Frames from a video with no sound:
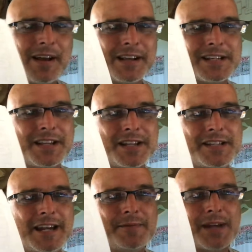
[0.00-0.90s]
list of the
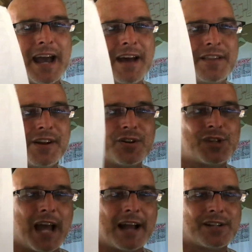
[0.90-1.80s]
teams and their
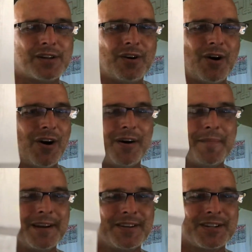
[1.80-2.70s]
stats.
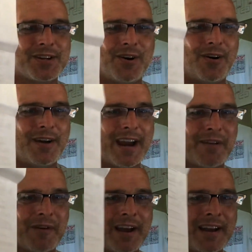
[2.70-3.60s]
Just all
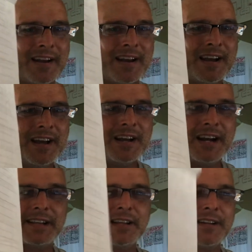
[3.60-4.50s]
handwritten.
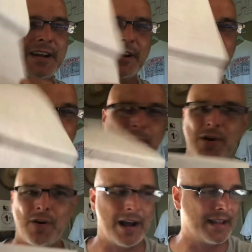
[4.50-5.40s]
Nothing done on
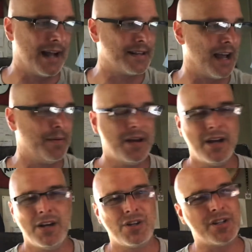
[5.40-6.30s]
computer at that time.
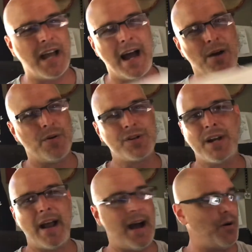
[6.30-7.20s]
Just hours and
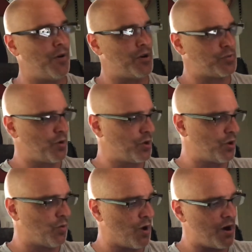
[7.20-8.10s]
hours worth
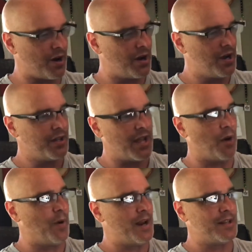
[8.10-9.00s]
of work that
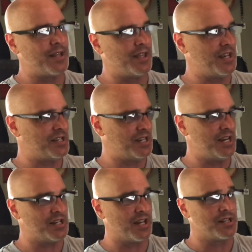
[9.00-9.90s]
went into these
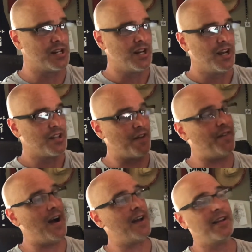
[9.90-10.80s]
seasons to
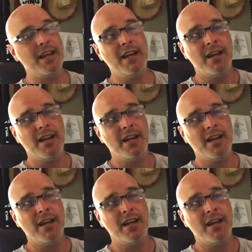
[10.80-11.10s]
finally